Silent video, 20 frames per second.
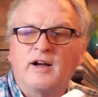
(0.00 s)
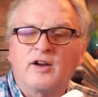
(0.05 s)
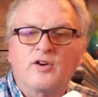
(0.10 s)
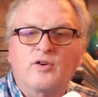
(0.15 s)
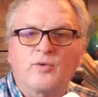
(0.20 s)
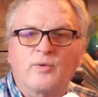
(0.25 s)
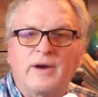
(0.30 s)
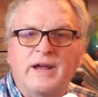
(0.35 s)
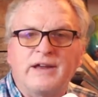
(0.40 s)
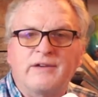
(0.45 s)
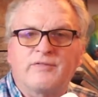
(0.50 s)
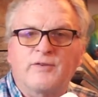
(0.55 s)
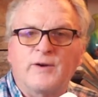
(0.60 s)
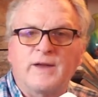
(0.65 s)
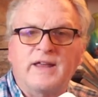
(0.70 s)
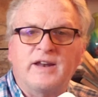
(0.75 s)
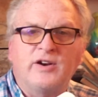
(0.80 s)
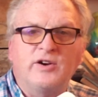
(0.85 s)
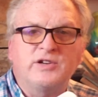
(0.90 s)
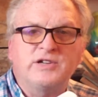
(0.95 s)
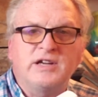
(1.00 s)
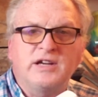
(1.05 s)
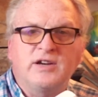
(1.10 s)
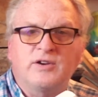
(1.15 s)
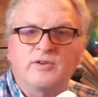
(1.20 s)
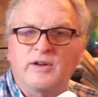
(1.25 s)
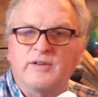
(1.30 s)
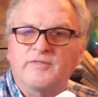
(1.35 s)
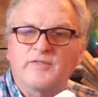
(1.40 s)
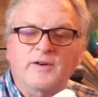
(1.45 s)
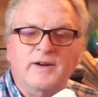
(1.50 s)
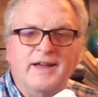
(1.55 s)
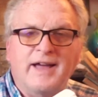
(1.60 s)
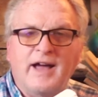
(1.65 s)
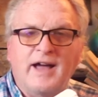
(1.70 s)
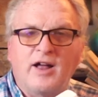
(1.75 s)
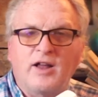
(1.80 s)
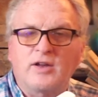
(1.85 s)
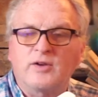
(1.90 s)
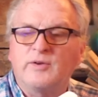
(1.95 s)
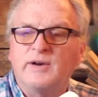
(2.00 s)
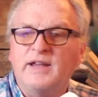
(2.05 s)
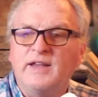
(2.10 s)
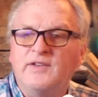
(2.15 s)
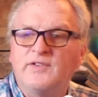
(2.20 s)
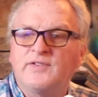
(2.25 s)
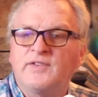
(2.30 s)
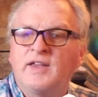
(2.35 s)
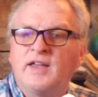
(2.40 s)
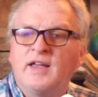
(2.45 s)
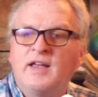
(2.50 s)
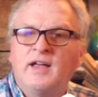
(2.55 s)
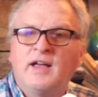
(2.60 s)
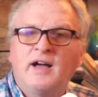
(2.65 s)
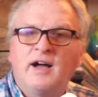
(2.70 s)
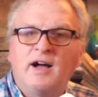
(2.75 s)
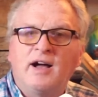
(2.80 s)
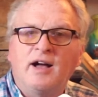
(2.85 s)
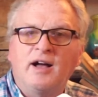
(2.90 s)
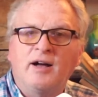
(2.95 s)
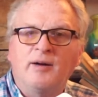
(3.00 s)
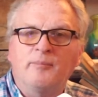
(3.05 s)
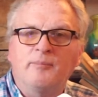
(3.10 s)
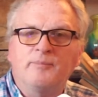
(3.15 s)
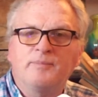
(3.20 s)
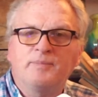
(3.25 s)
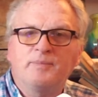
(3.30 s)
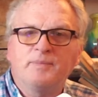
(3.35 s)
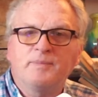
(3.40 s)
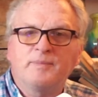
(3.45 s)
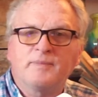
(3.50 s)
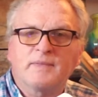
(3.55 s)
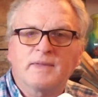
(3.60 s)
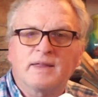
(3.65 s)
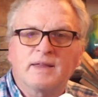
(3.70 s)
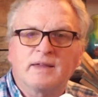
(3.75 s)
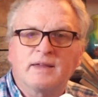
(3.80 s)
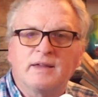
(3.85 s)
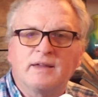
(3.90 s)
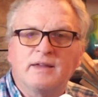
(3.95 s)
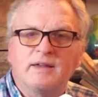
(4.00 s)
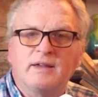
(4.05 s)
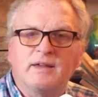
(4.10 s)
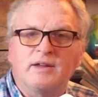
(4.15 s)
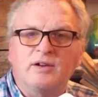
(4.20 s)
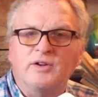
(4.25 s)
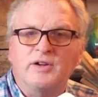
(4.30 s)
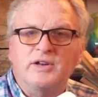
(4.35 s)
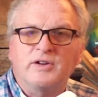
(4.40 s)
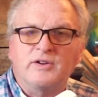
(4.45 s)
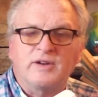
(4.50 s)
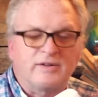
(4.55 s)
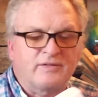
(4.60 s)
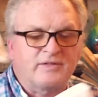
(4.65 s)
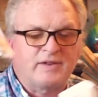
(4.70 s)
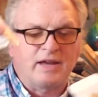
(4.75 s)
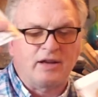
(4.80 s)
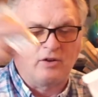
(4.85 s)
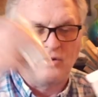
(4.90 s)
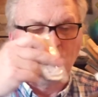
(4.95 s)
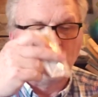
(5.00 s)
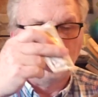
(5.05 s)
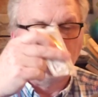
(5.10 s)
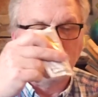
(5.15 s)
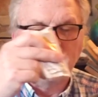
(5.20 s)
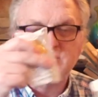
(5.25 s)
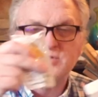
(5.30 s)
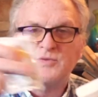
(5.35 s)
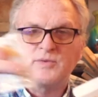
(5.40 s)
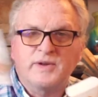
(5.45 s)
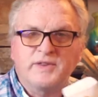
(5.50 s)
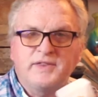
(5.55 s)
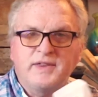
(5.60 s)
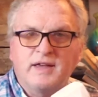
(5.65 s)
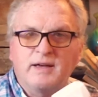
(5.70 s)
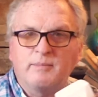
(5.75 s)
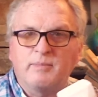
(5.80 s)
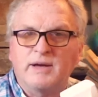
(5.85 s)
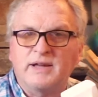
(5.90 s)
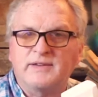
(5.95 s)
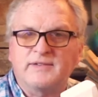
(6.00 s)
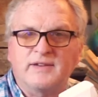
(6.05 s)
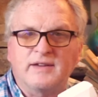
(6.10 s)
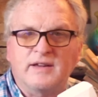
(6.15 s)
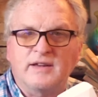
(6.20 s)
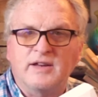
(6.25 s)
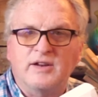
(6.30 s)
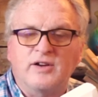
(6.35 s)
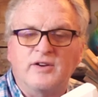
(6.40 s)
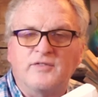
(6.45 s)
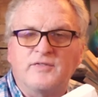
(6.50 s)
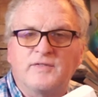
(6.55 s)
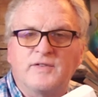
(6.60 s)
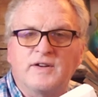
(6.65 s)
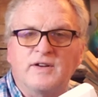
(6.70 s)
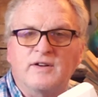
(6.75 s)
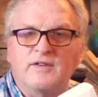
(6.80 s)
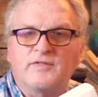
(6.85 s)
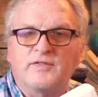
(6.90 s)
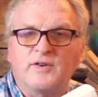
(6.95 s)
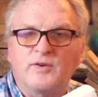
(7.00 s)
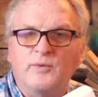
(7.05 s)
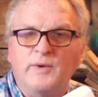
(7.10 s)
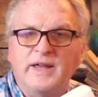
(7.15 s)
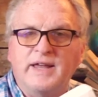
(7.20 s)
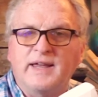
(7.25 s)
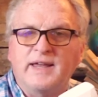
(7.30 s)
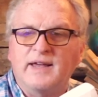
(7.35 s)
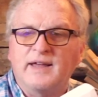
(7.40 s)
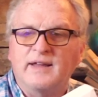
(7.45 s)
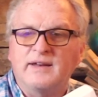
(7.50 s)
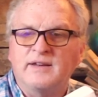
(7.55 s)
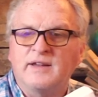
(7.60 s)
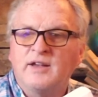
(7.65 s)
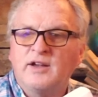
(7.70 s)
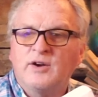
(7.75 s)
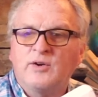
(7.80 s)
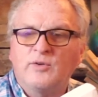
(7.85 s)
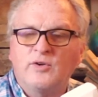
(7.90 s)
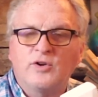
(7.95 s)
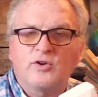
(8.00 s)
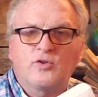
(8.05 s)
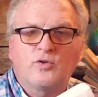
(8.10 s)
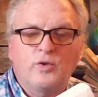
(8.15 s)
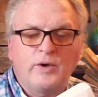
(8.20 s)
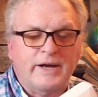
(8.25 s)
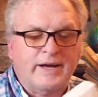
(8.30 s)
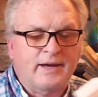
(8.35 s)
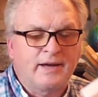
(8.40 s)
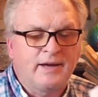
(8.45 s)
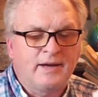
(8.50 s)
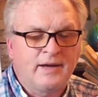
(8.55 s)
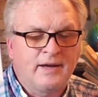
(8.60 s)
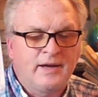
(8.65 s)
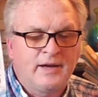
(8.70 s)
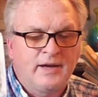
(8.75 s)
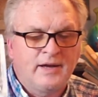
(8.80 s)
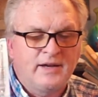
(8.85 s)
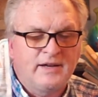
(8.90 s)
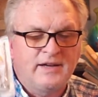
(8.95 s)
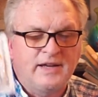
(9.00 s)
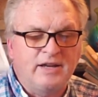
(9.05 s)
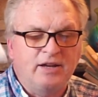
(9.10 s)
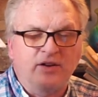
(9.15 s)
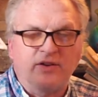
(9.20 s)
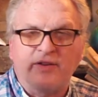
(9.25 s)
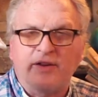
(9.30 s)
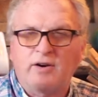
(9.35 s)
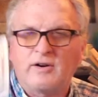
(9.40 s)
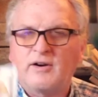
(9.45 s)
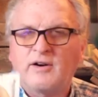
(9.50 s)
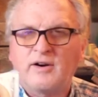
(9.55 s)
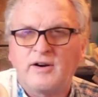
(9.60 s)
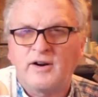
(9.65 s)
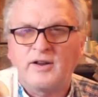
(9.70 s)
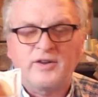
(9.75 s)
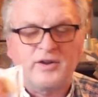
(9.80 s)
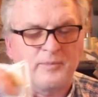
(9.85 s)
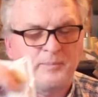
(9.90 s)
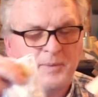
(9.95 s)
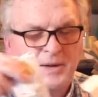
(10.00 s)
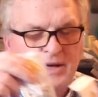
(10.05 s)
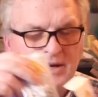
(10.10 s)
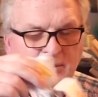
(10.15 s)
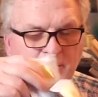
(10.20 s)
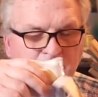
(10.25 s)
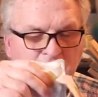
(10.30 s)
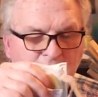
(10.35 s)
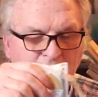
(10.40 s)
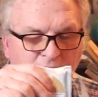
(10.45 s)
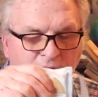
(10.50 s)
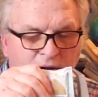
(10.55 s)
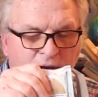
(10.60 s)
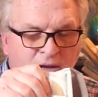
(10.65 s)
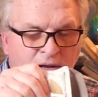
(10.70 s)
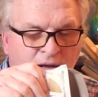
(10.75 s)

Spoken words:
Great for energy, great for calories. You don't have to take a whole bunch with you, but if for a weekend, real quick deal. There are other peanut butter